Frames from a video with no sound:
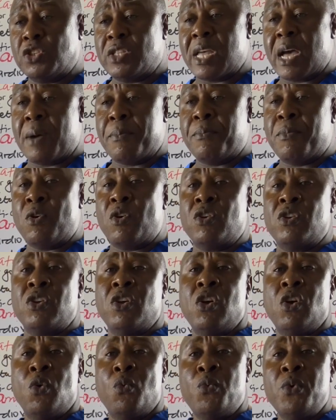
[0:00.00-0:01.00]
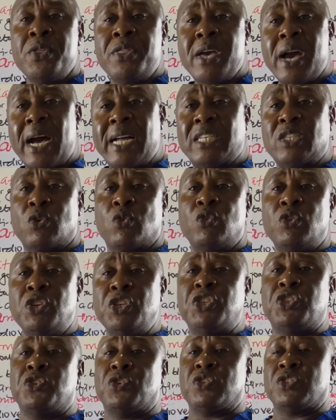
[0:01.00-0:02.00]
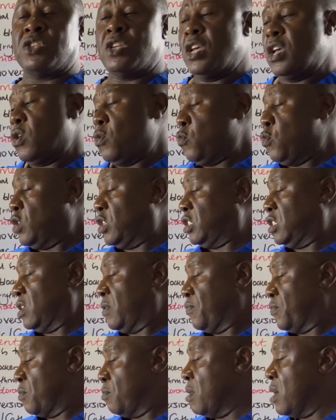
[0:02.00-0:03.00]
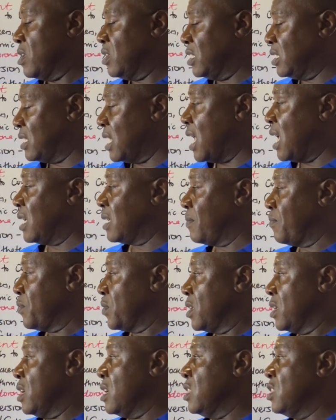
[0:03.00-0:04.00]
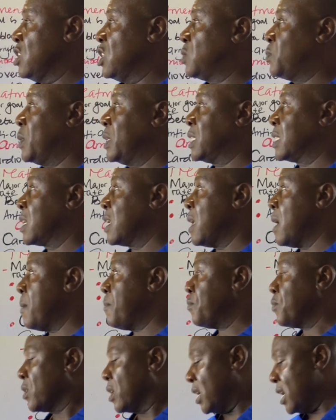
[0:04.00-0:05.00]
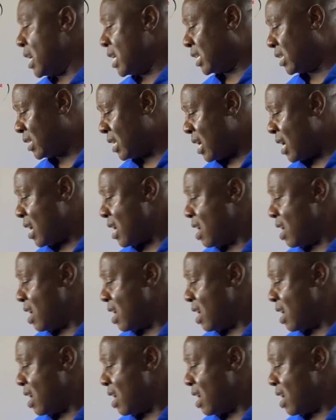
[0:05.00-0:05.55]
they are born with heart conditions, which may result in this particular atrial